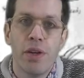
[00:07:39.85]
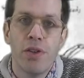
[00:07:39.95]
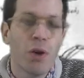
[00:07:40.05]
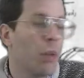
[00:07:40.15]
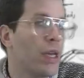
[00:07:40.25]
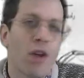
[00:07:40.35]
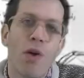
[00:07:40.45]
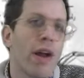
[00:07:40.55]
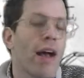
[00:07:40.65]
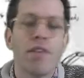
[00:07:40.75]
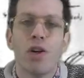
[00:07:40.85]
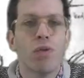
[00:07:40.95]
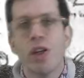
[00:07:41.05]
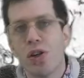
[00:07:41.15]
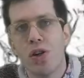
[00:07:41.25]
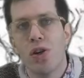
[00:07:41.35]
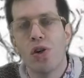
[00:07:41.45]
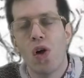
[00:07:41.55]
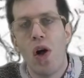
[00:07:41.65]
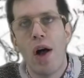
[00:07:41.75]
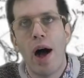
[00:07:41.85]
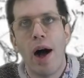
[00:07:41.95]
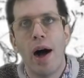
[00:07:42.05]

So we don't have an original